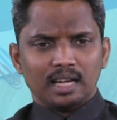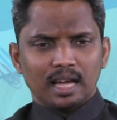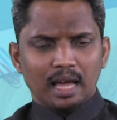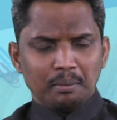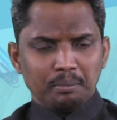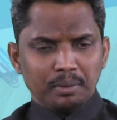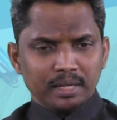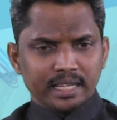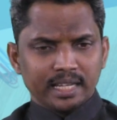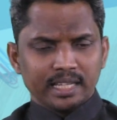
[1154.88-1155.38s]

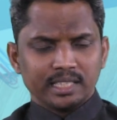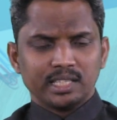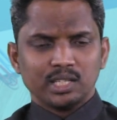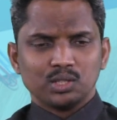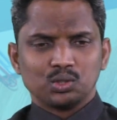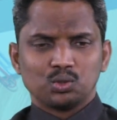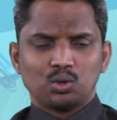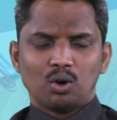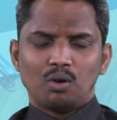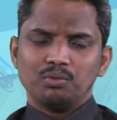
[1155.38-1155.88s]
application
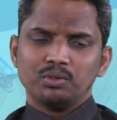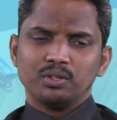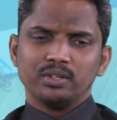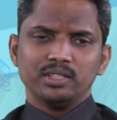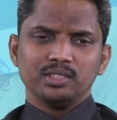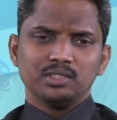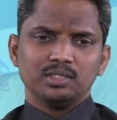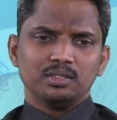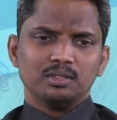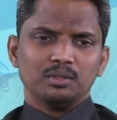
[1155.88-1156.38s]

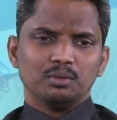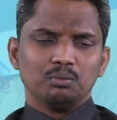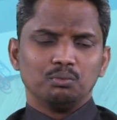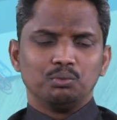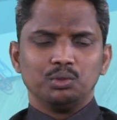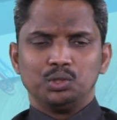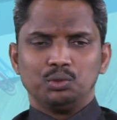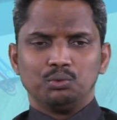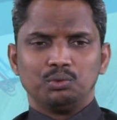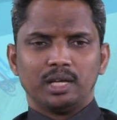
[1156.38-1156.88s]
softwares
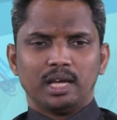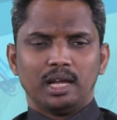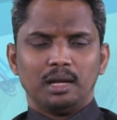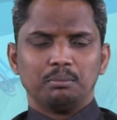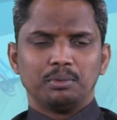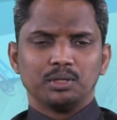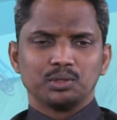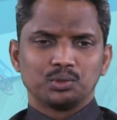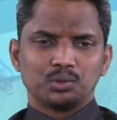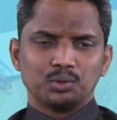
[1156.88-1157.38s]
which would
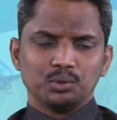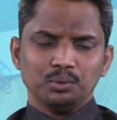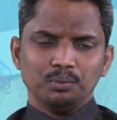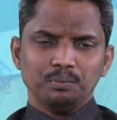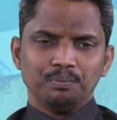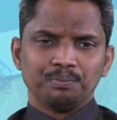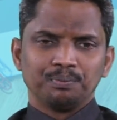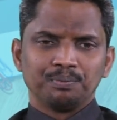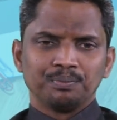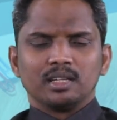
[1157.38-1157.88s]
help us to
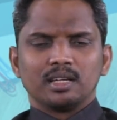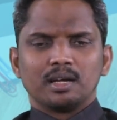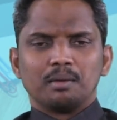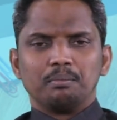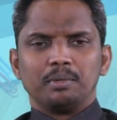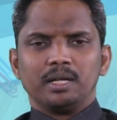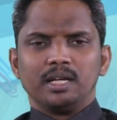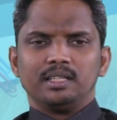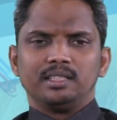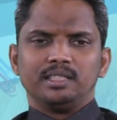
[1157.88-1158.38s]

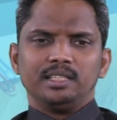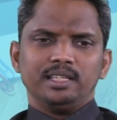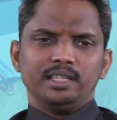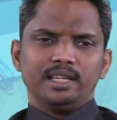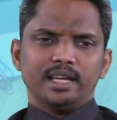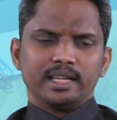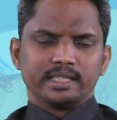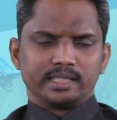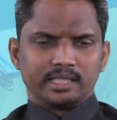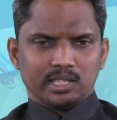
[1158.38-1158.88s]
complete the
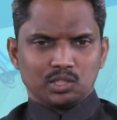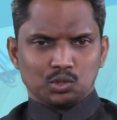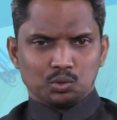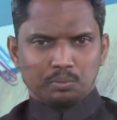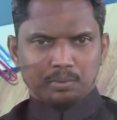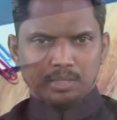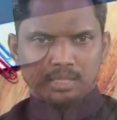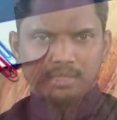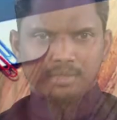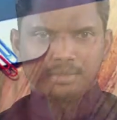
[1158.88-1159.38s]
assessment.